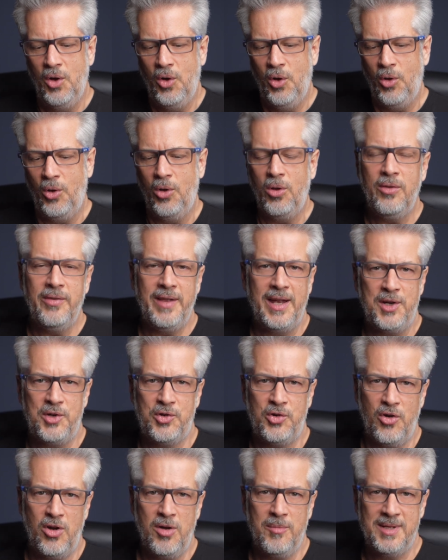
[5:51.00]
All that
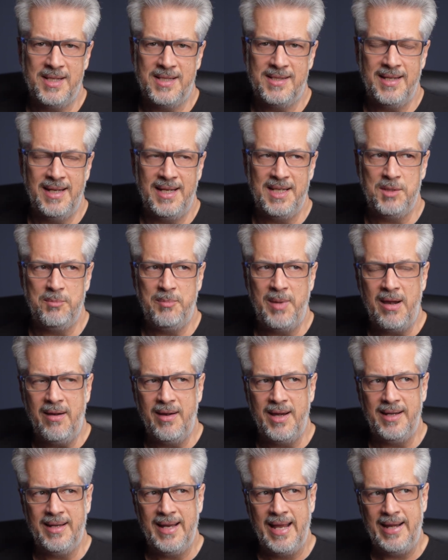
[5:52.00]
trauma stays
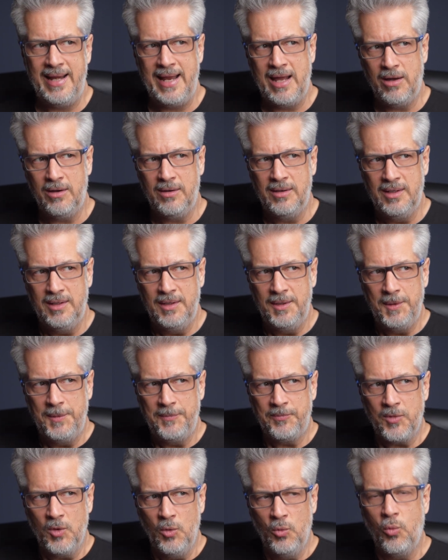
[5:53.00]
buried. And now
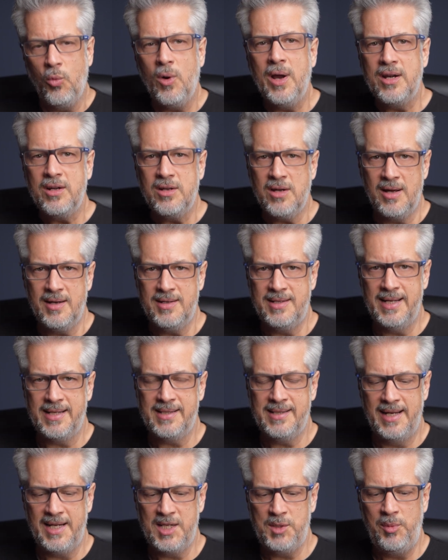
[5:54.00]
one
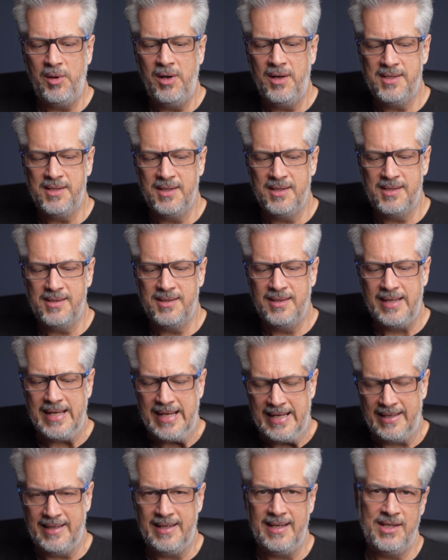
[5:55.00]
context I experienced this
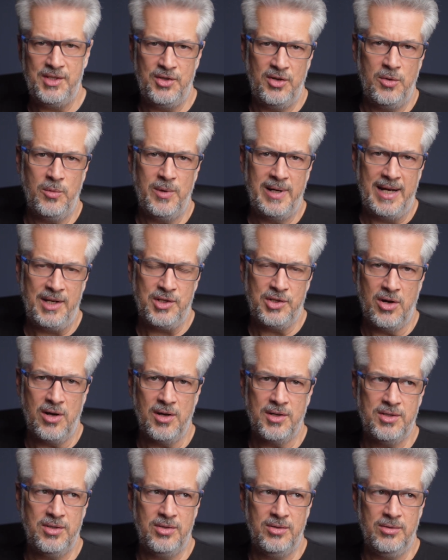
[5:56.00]
in is, when I
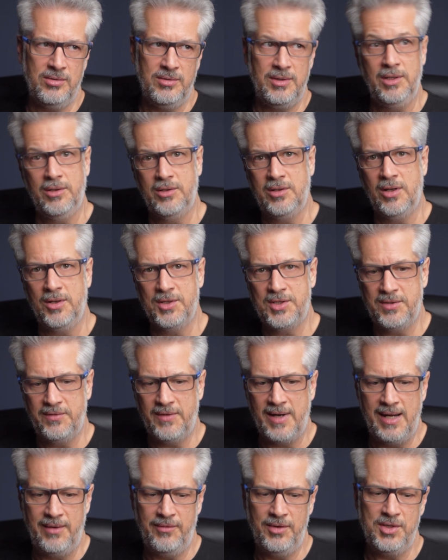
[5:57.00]
talk to, cult
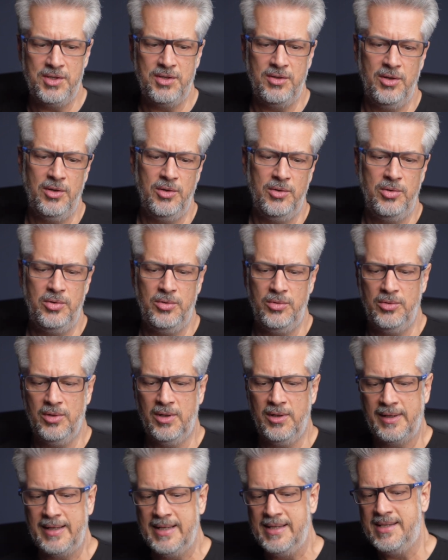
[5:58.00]
survivors, who
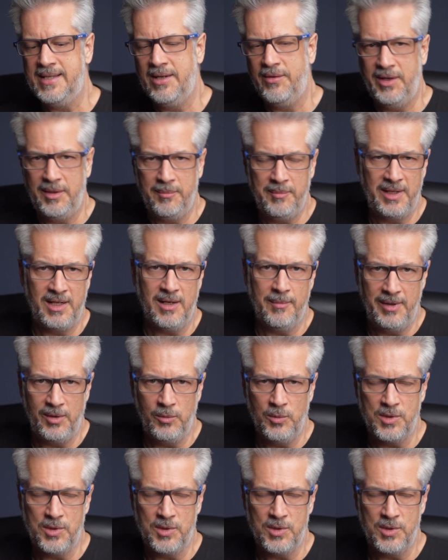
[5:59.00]
are considering becoming